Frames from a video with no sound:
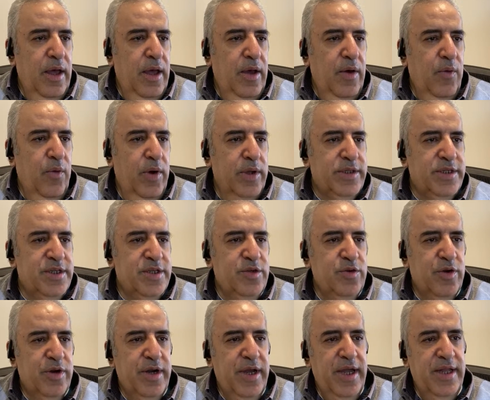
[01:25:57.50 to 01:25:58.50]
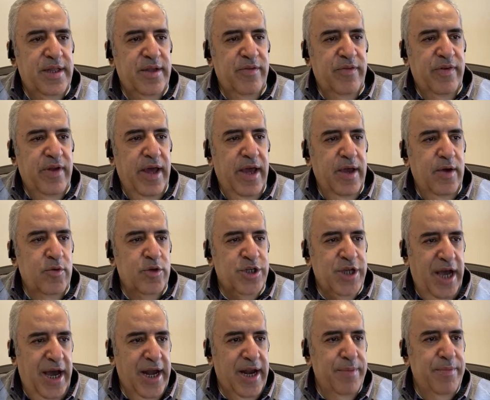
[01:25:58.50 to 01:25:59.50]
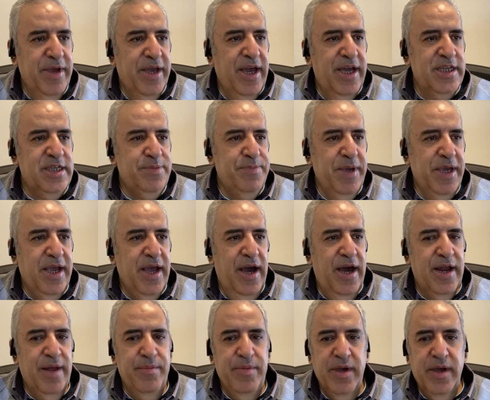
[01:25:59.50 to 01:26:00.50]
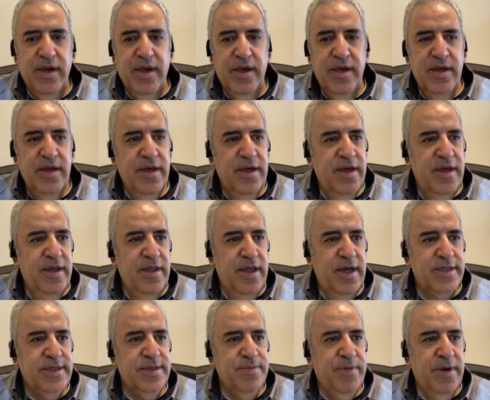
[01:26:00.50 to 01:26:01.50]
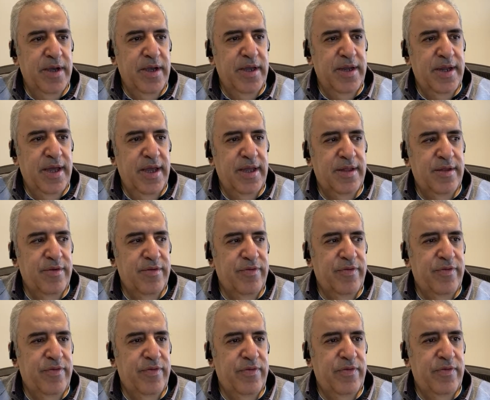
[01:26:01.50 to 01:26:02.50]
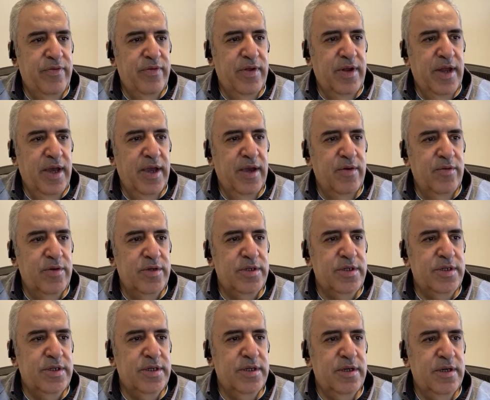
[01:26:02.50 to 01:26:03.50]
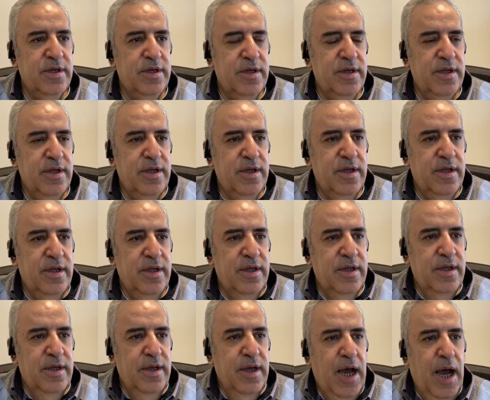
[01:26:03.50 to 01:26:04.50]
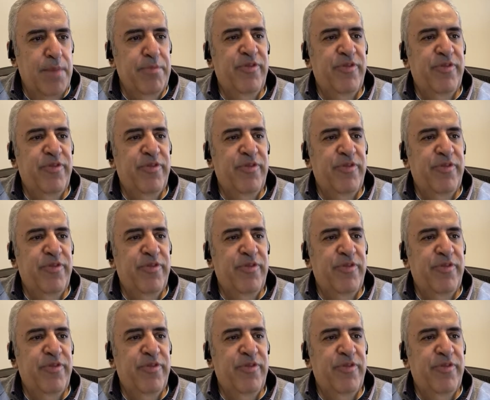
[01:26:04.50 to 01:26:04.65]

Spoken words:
what's your native language? Arabic. I speak Arabic. That's my native language. I'm